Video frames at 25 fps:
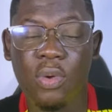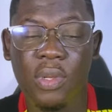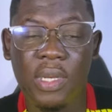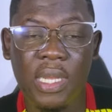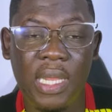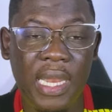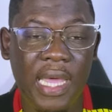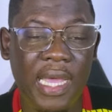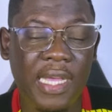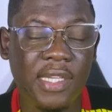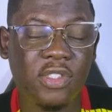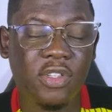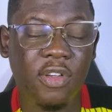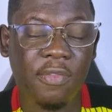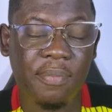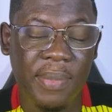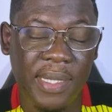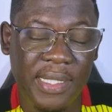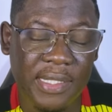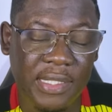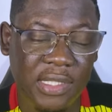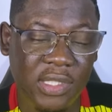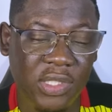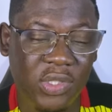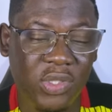the likes of
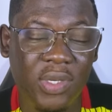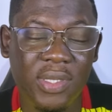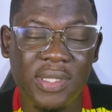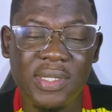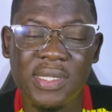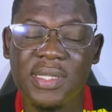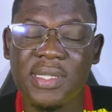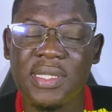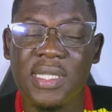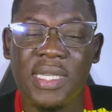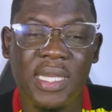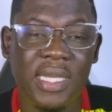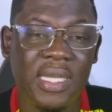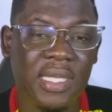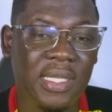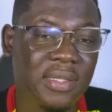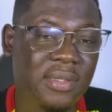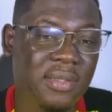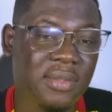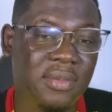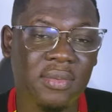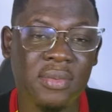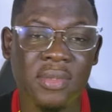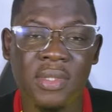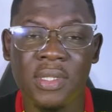Betty
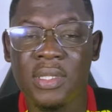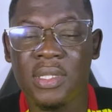Johnson,